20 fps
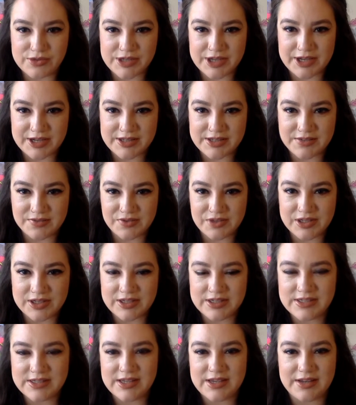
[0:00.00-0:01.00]
kinds of
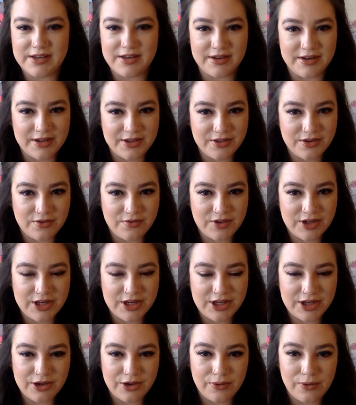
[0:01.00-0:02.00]
things in another
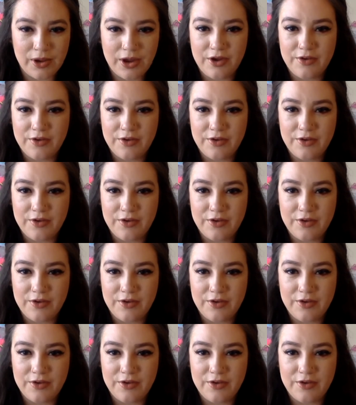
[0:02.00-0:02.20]
video.